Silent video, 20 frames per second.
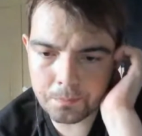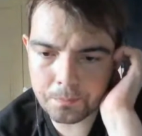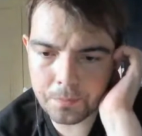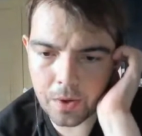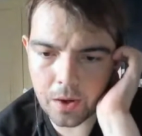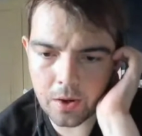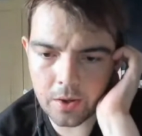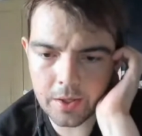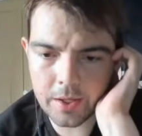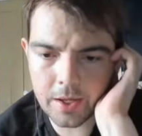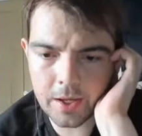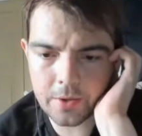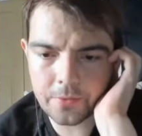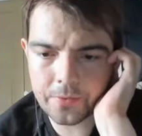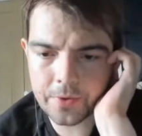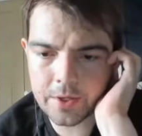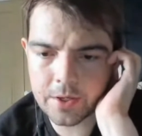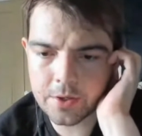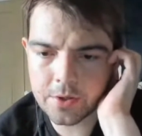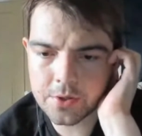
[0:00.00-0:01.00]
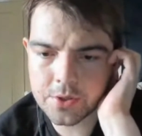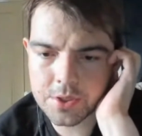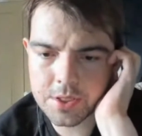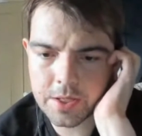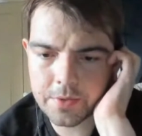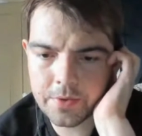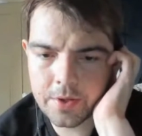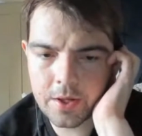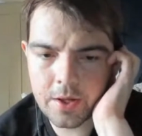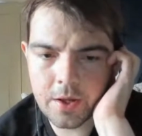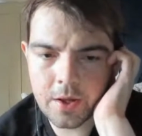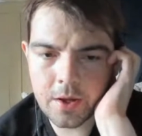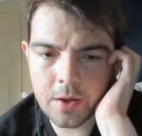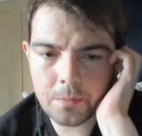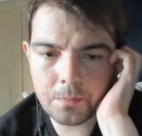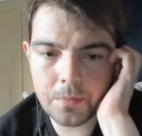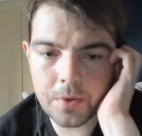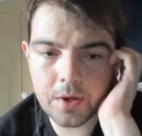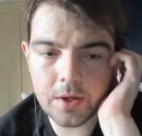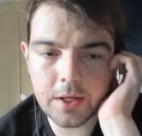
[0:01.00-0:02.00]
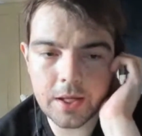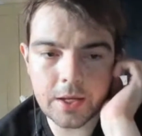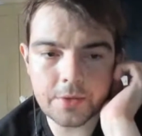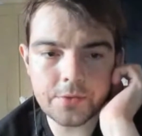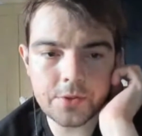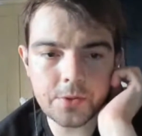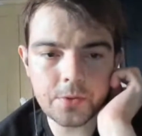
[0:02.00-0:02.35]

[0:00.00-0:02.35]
Bargav, hello, Steve. Bargav,